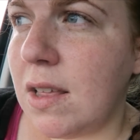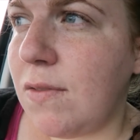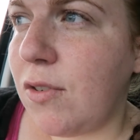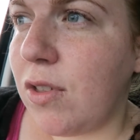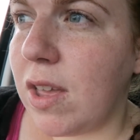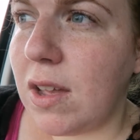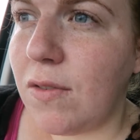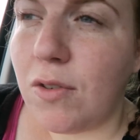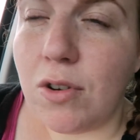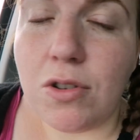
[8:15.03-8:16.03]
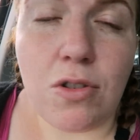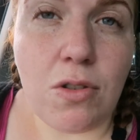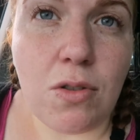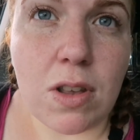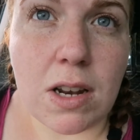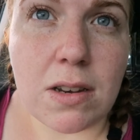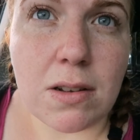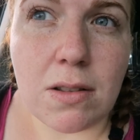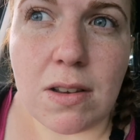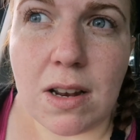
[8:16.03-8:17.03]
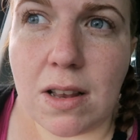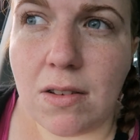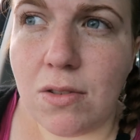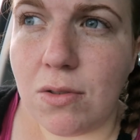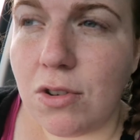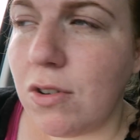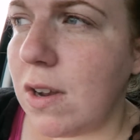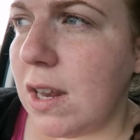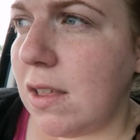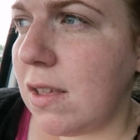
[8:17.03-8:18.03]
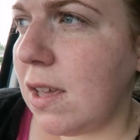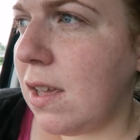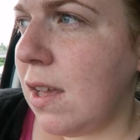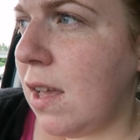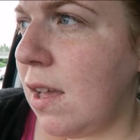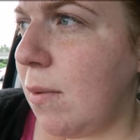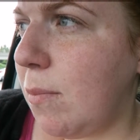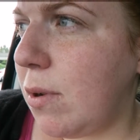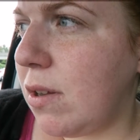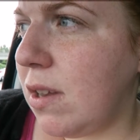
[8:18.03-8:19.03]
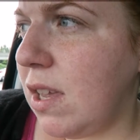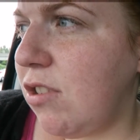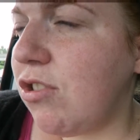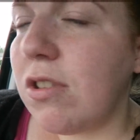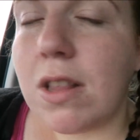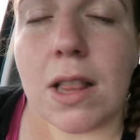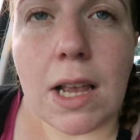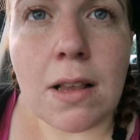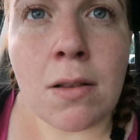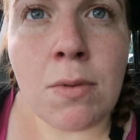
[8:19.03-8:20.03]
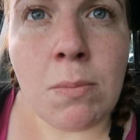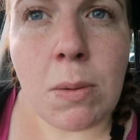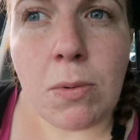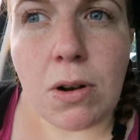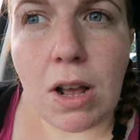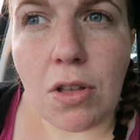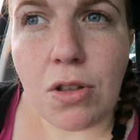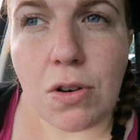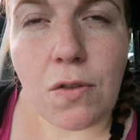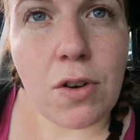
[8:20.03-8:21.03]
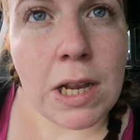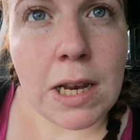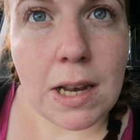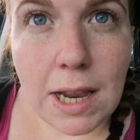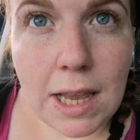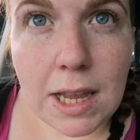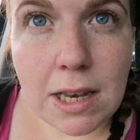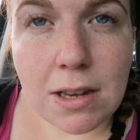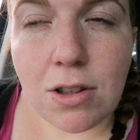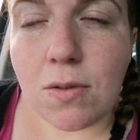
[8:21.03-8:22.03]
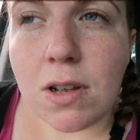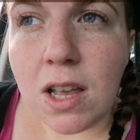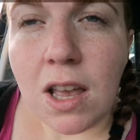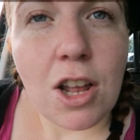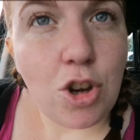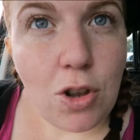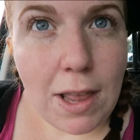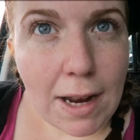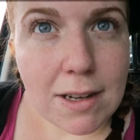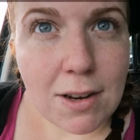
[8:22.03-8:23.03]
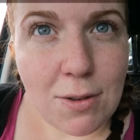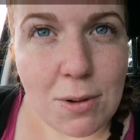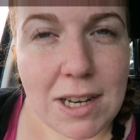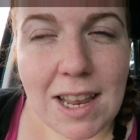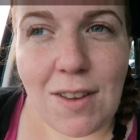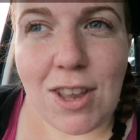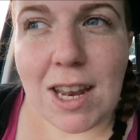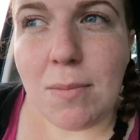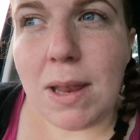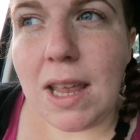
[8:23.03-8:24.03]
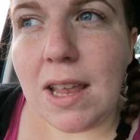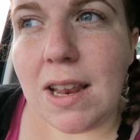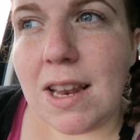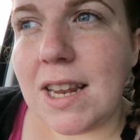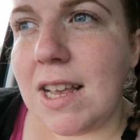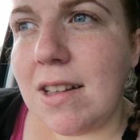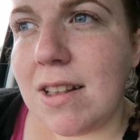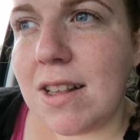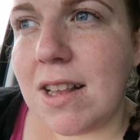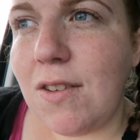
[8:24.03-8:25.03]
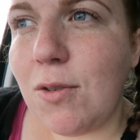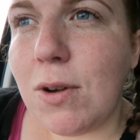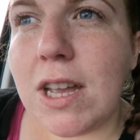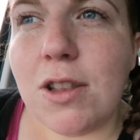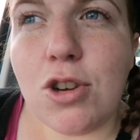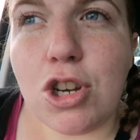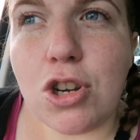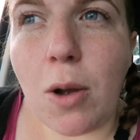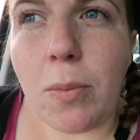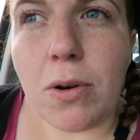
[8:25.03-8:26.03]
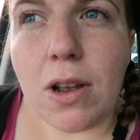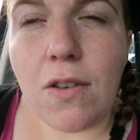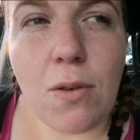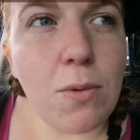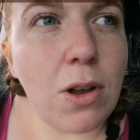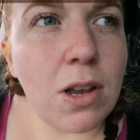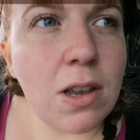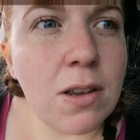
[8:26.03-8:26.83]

for her to do that at the till doesn't cost her anything, but it's just nice when people are thoughtful. I like it. So do that one day. If you can be nice, if you work in a shop or if you work